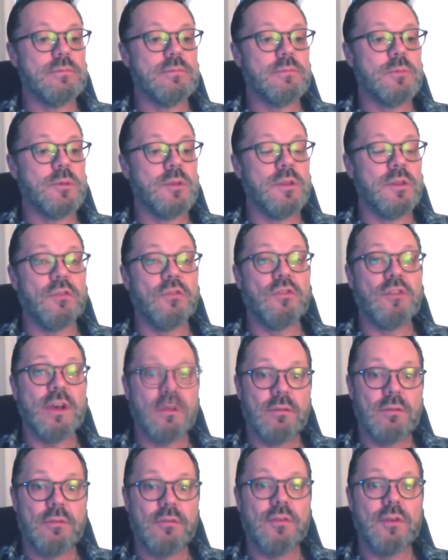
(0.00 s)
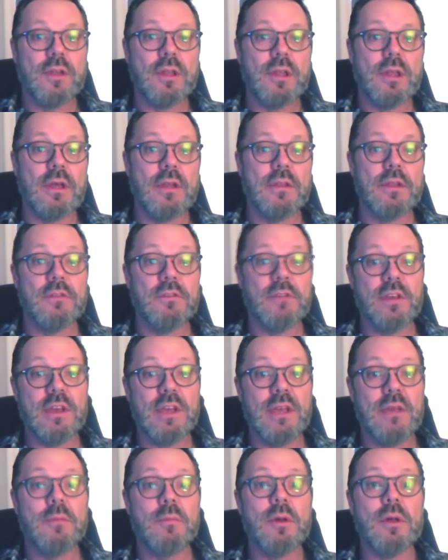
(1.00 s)
with yourself and the
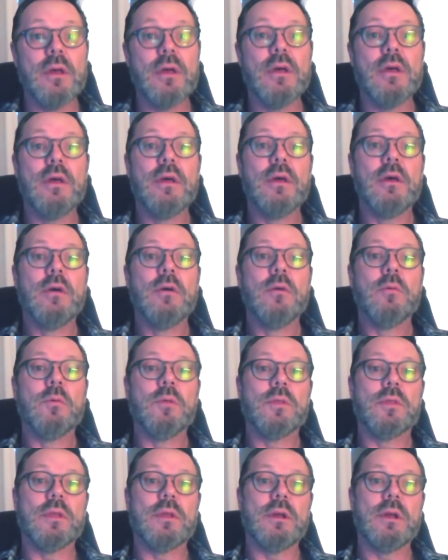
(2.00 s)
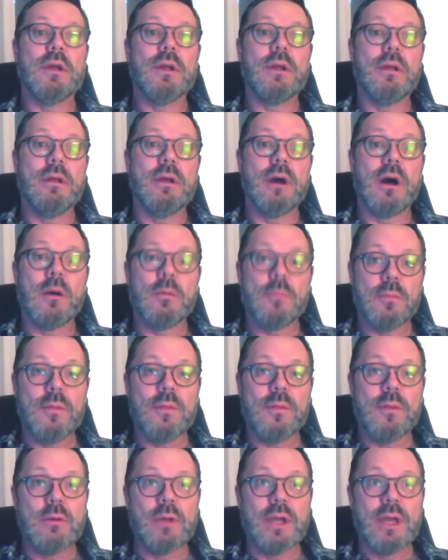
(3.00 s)
team, with
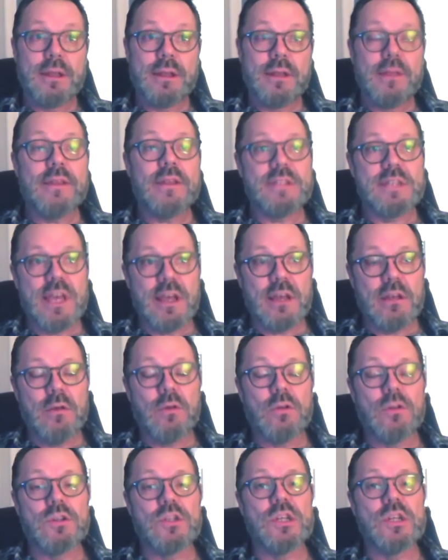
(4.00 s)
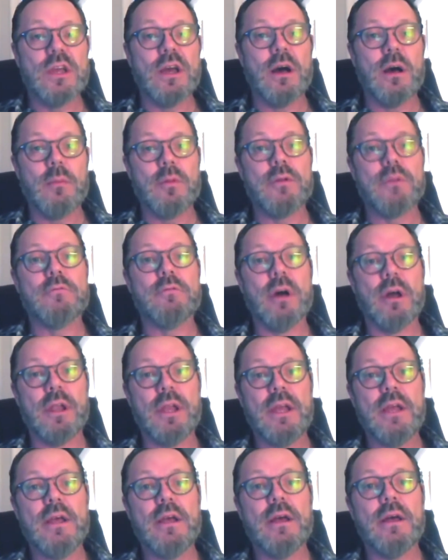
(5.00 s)
you know, getting the technology up and
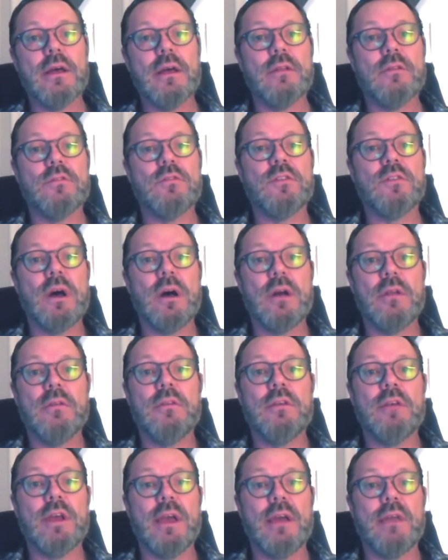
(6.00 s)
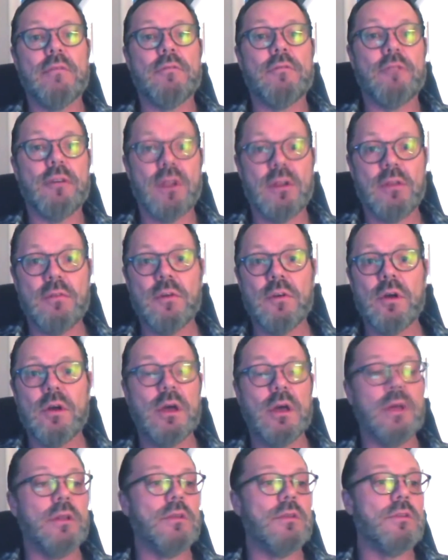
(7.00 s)
running and starting to get in front of
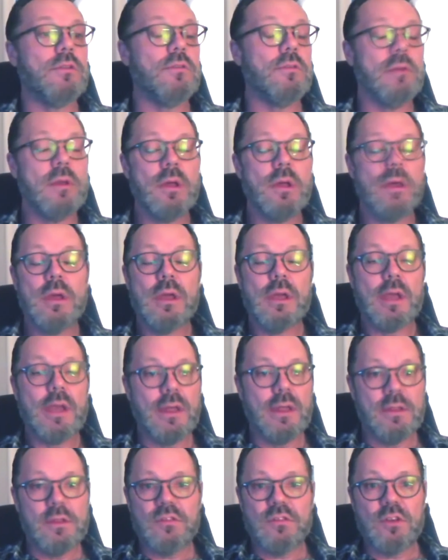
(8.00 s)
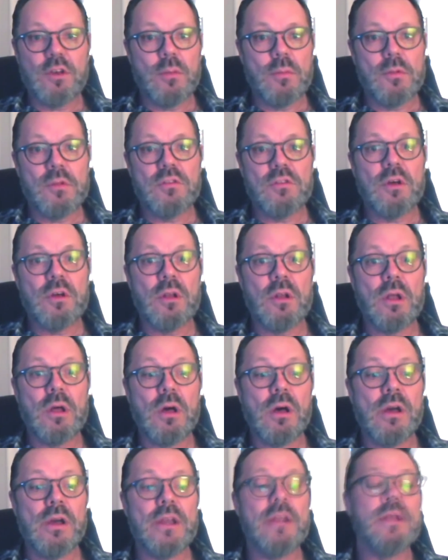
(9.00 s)
it and get the sermons
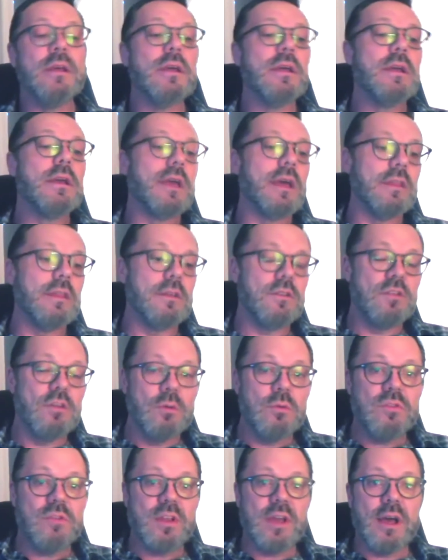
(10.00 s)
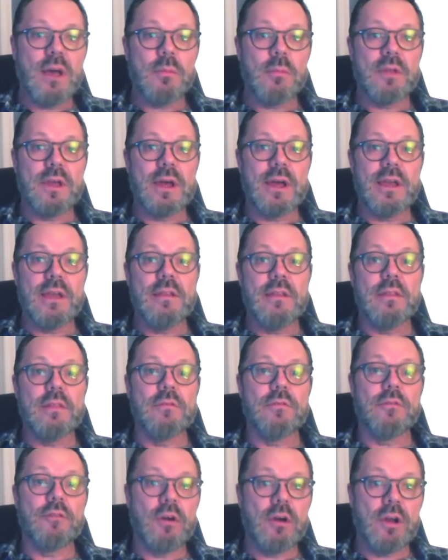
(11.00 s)
online, get the Tuesday update,
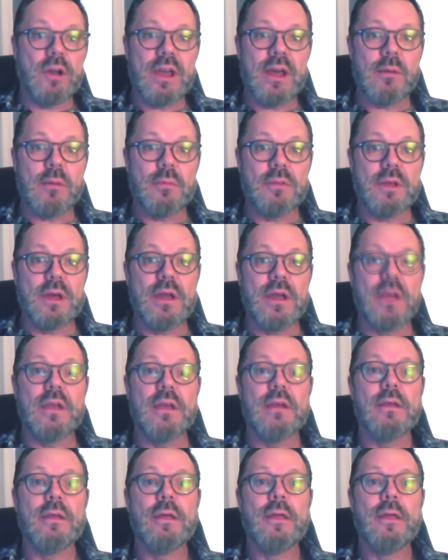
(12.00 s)
the Friday update.